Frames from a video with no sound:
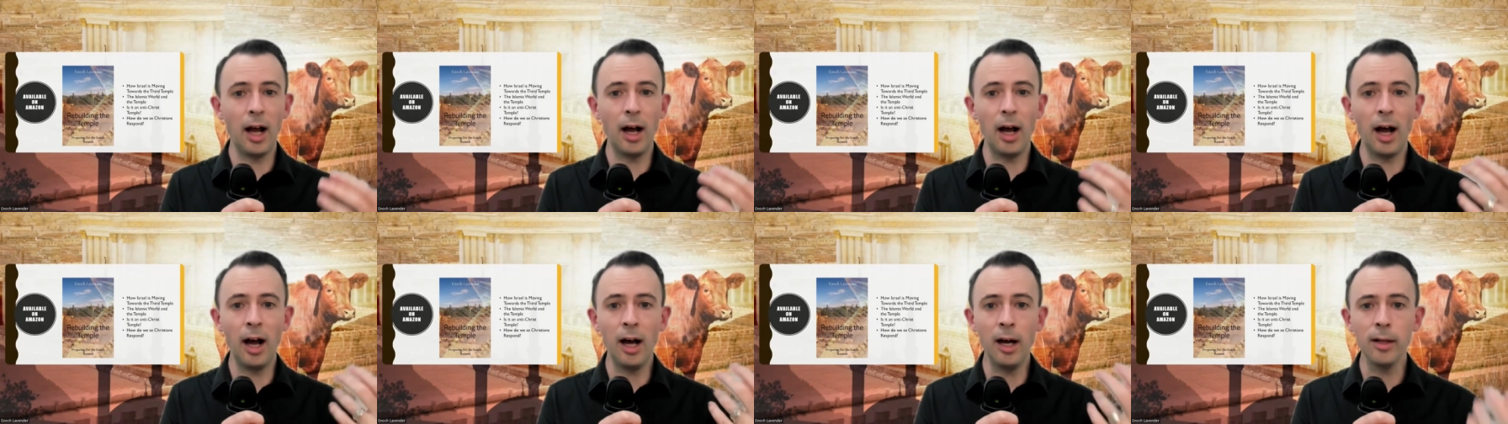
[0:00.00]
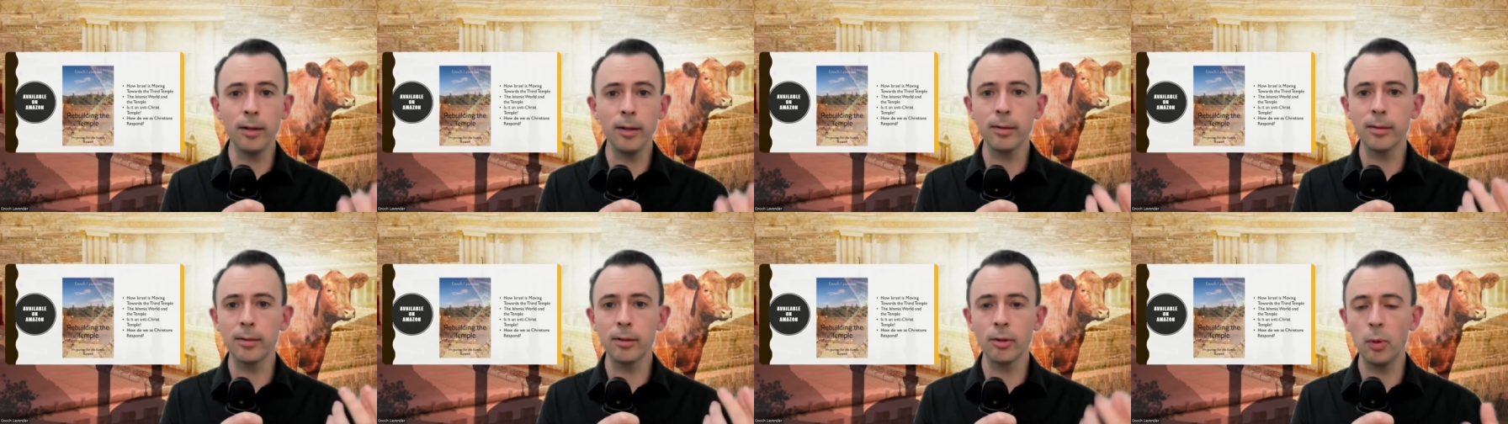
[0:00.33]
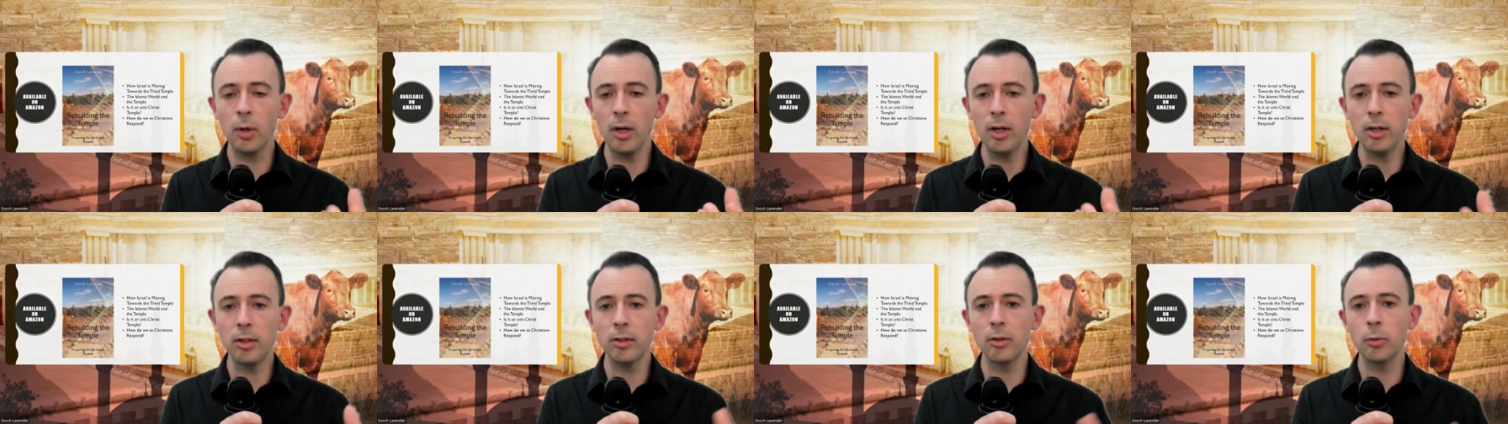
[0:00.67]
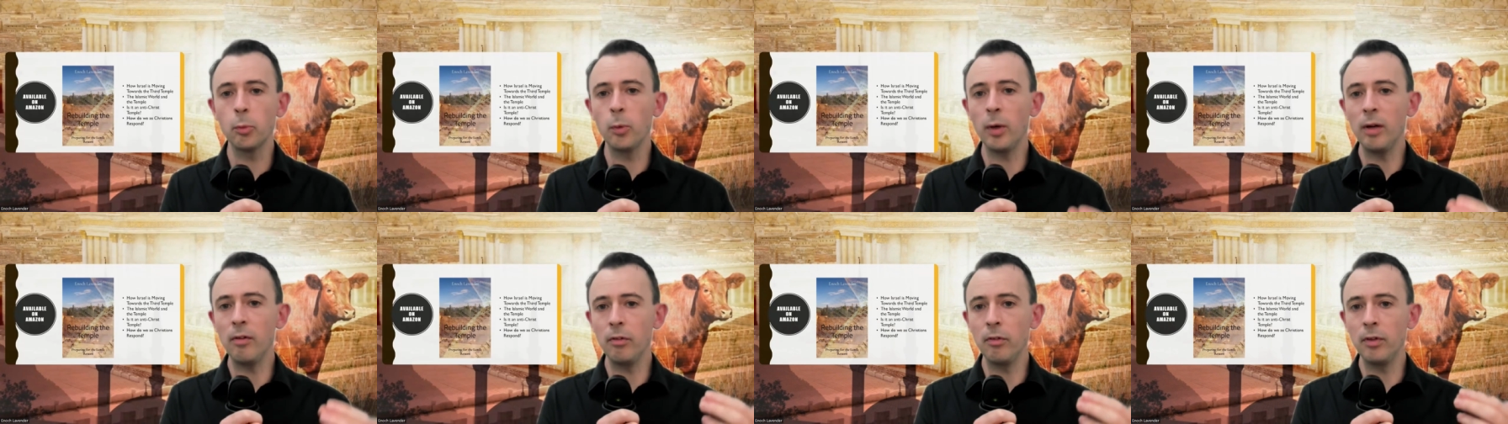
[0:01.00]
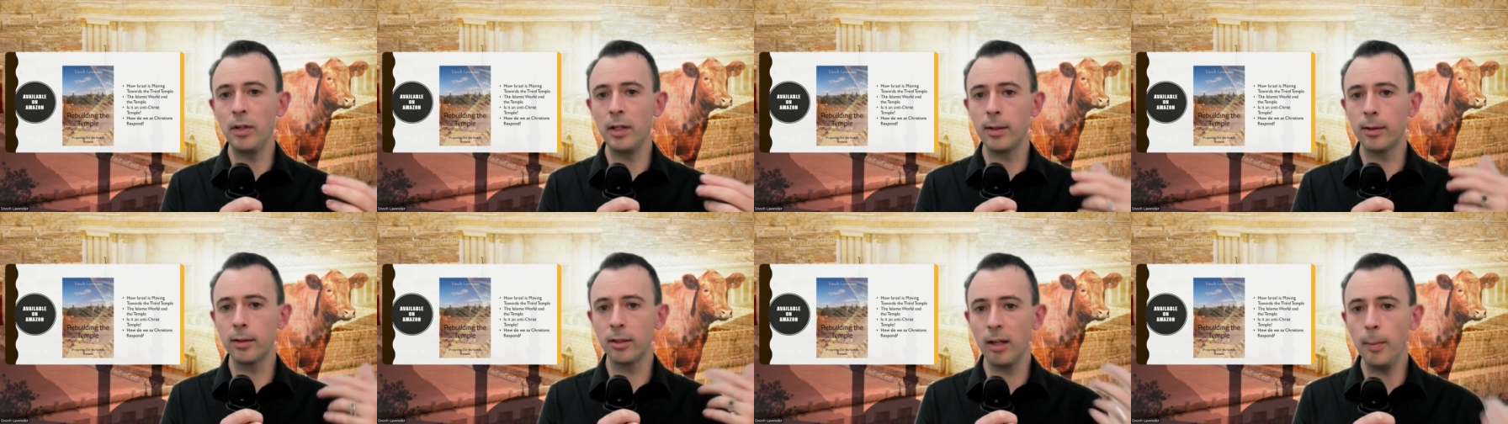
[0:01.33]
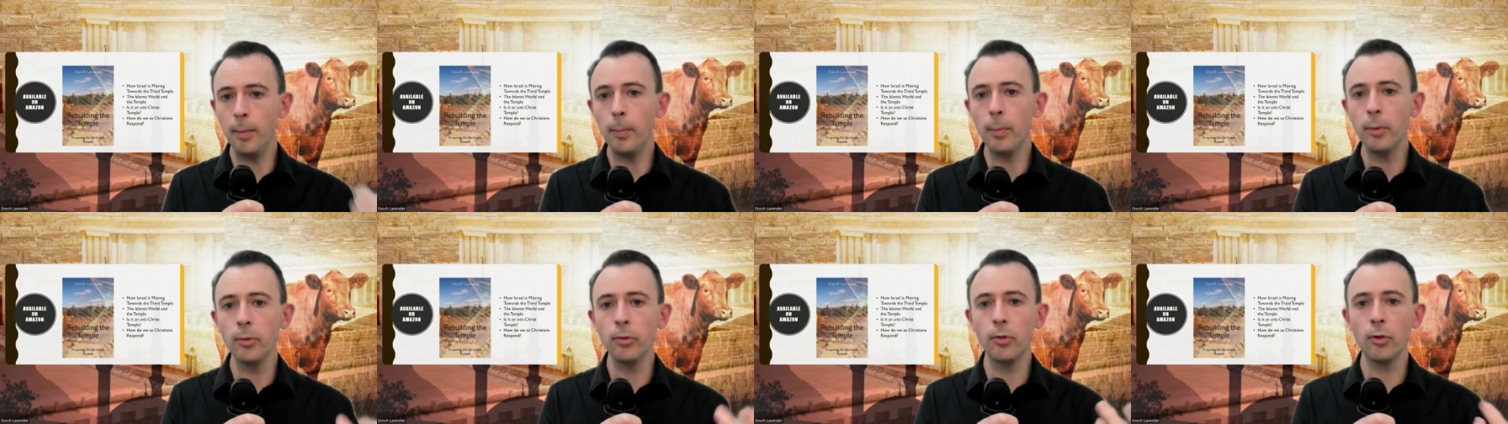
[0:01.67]
asks the question whether this
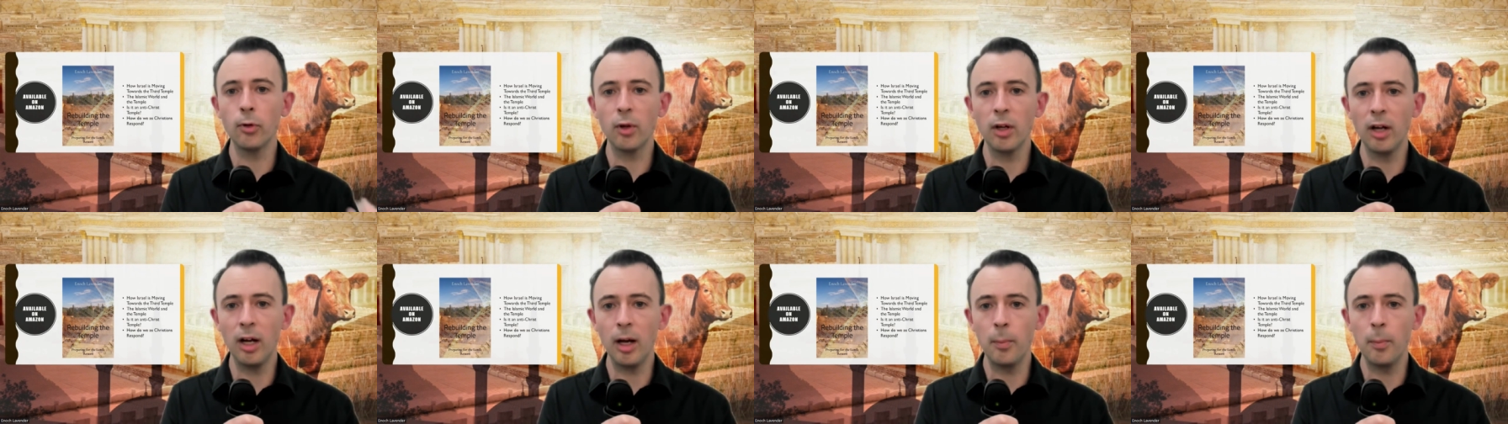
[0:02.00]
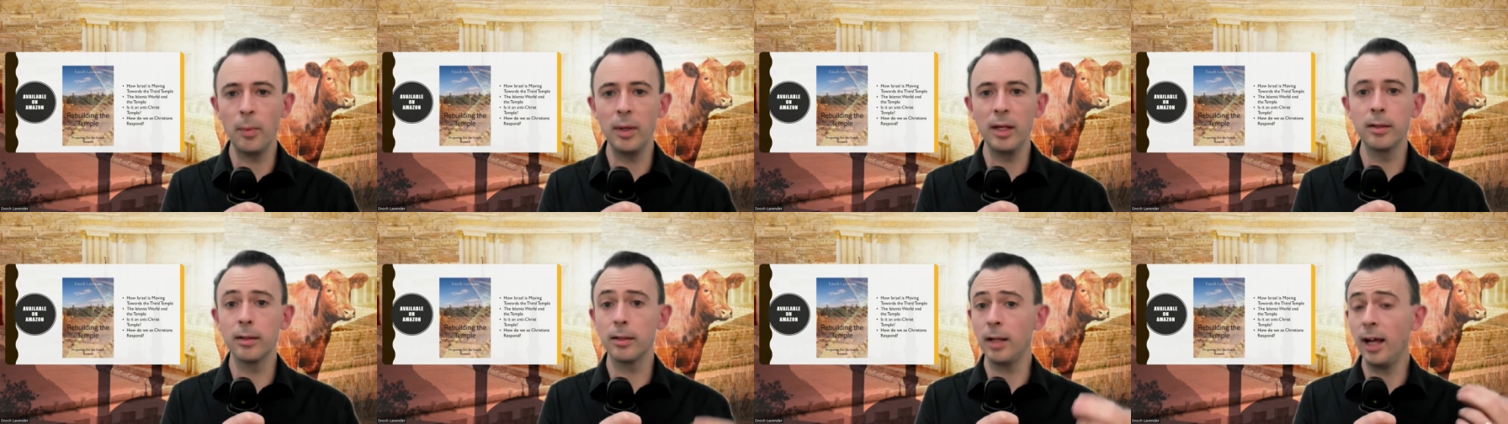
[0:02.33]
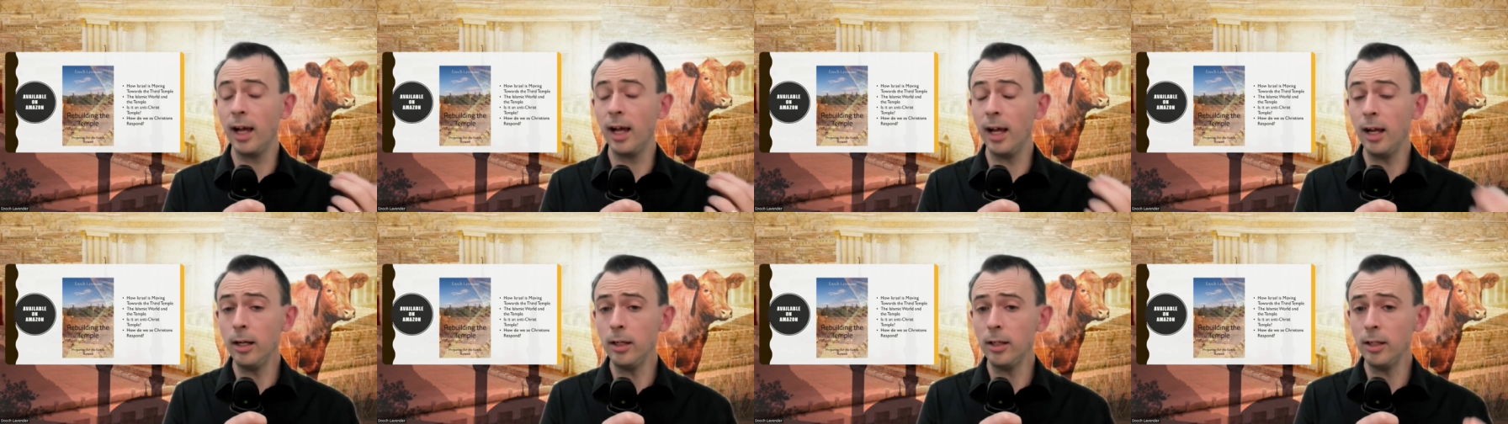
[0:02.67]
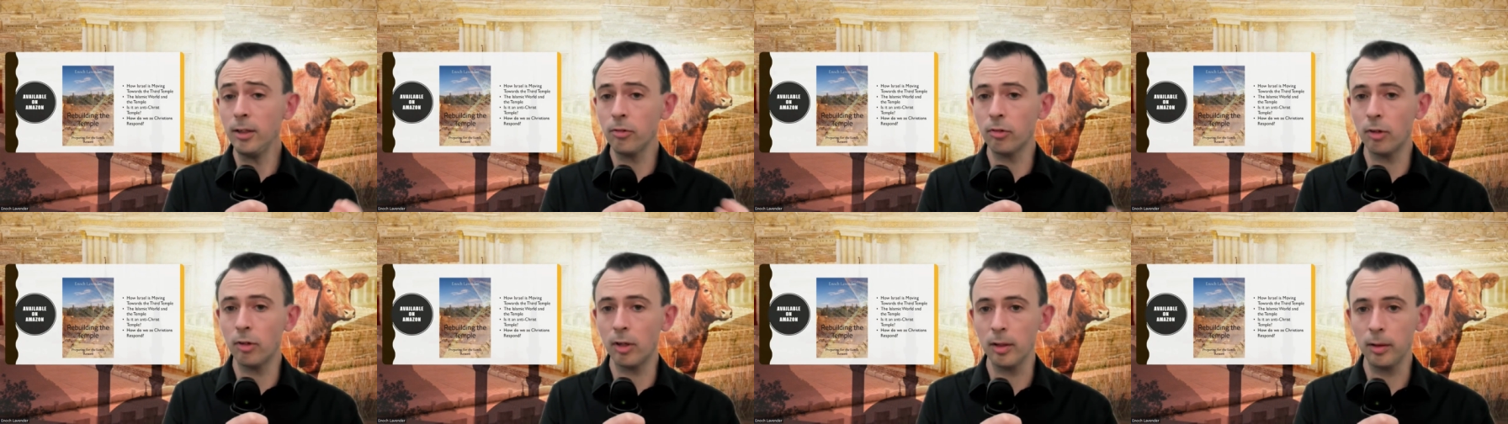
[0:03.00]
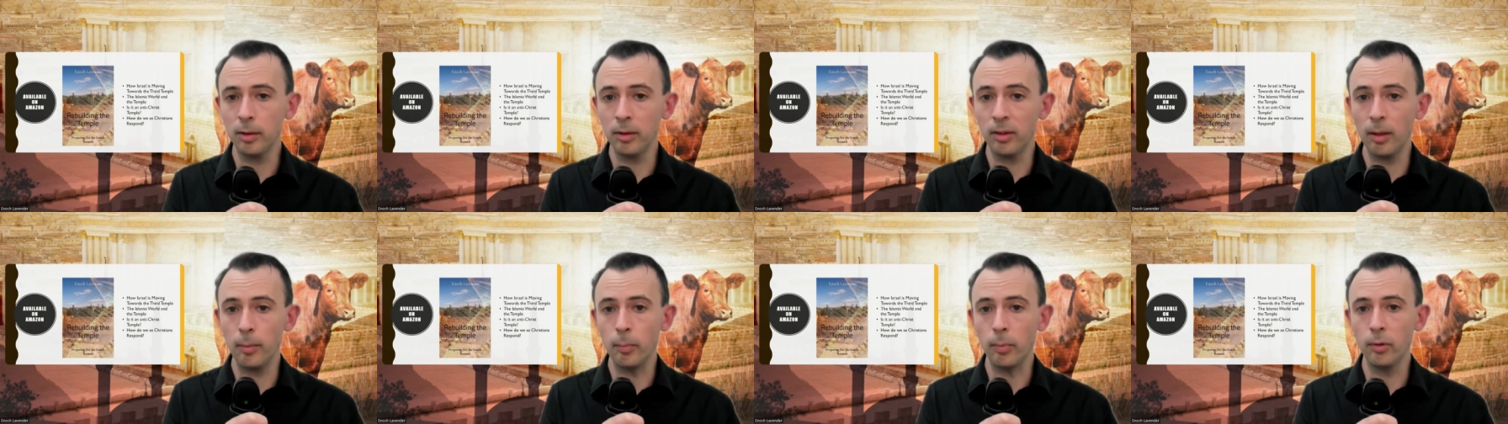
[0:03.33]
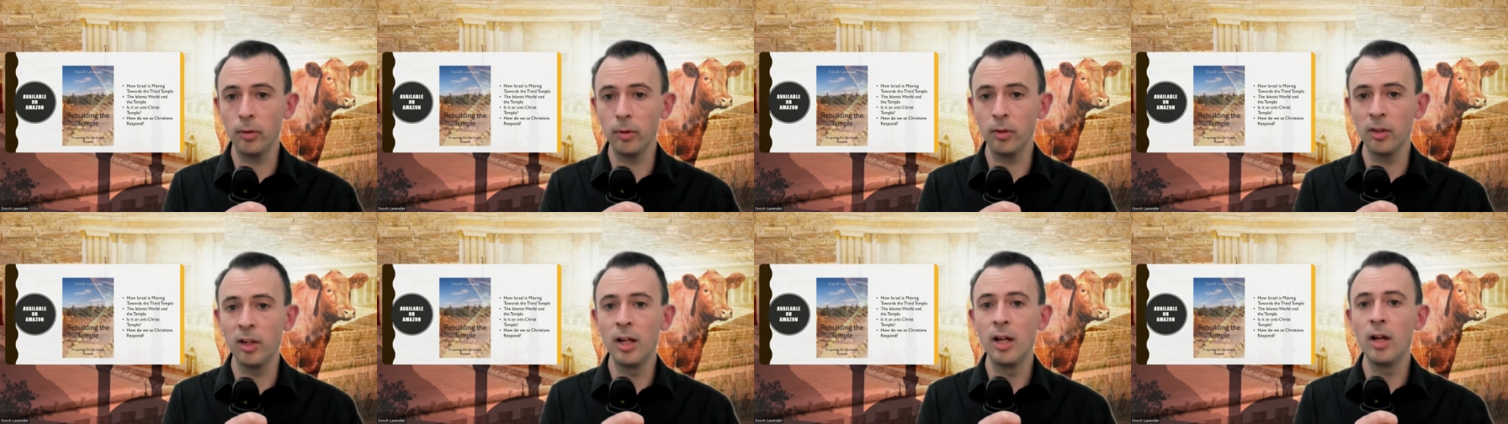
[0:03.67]
temple to come is an antichrist
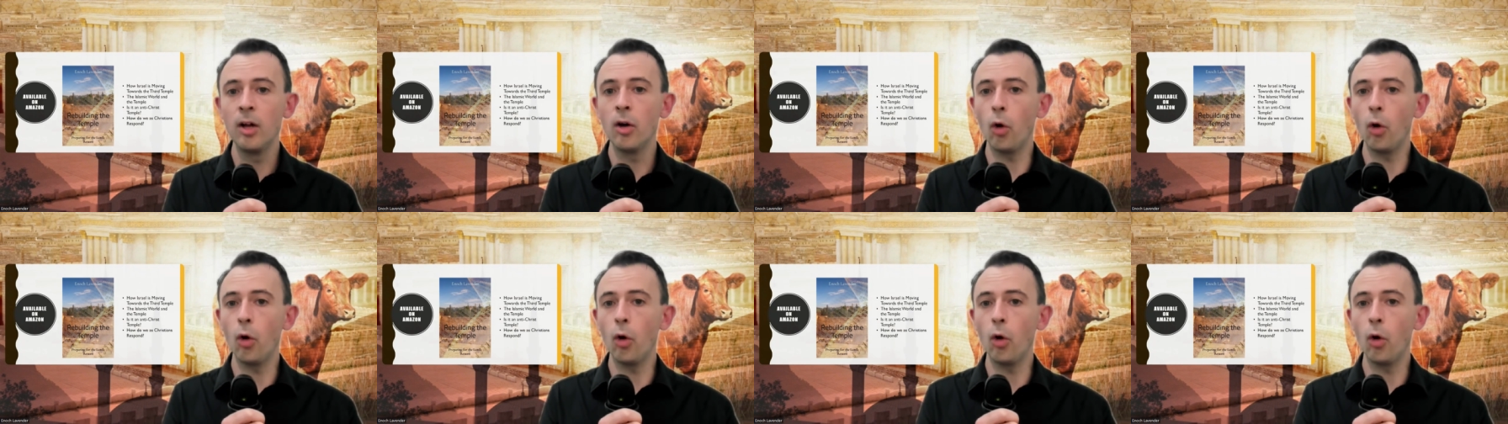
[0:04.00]
temple